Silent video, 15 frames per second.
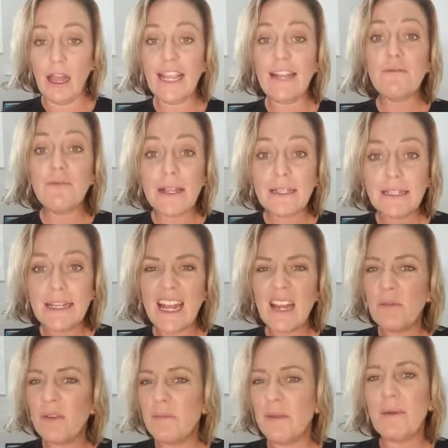it resonated
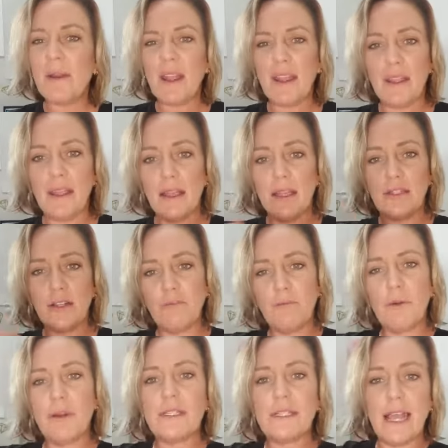with me, but I, I sort of
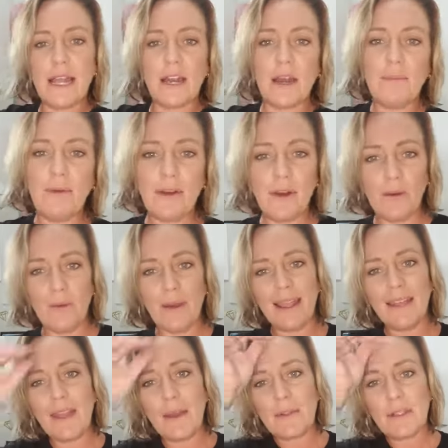put it down and I put it away,
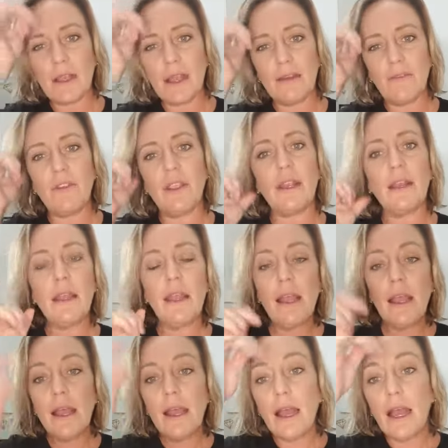and that was kind of it.
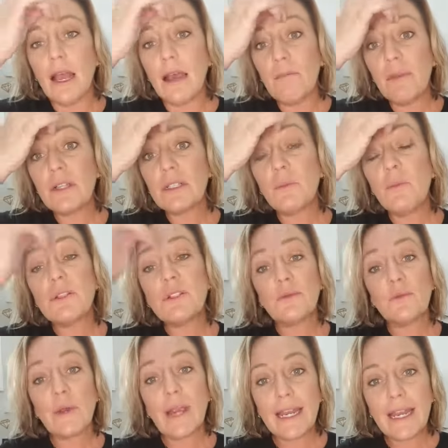Um, because I wasn't
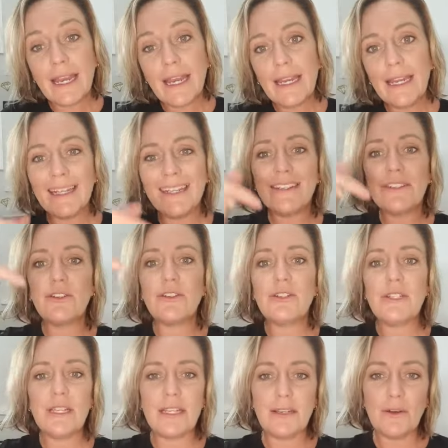ready to
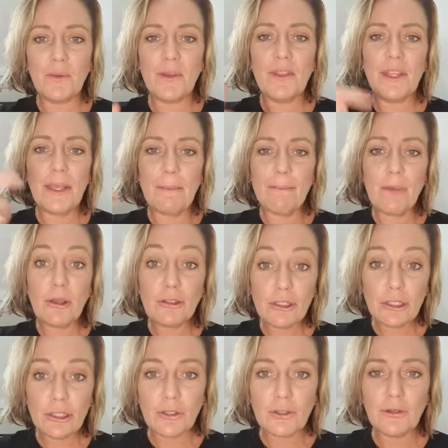deal with the
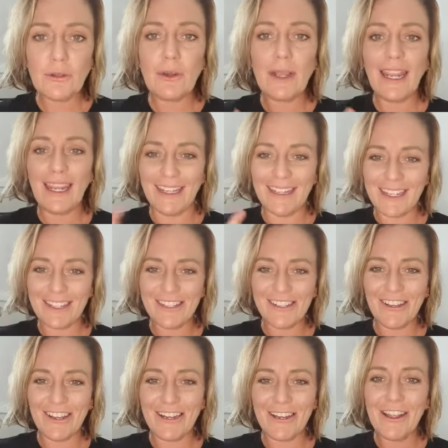emotional healing
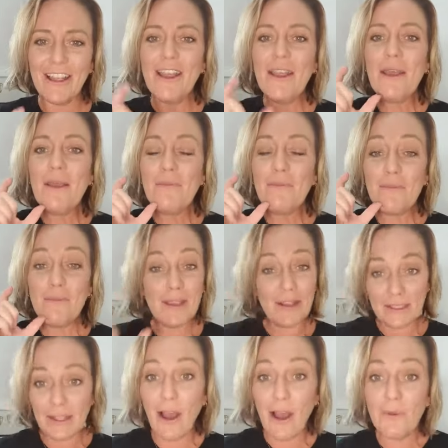side,
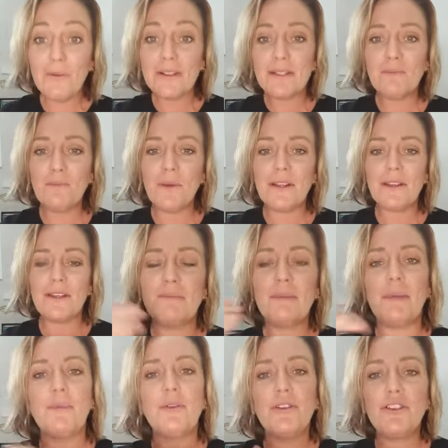because I was one of
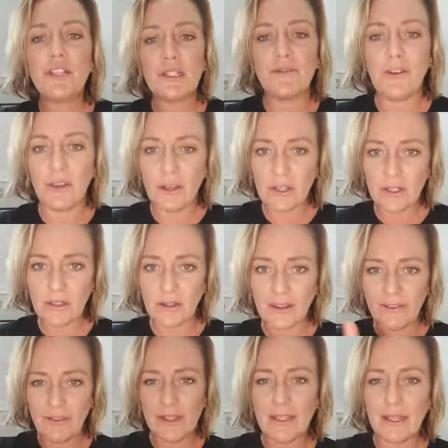people who just focused on the
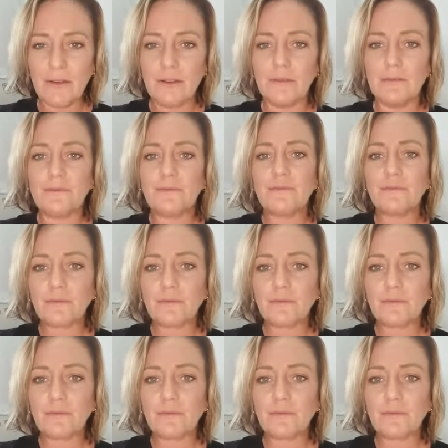physical.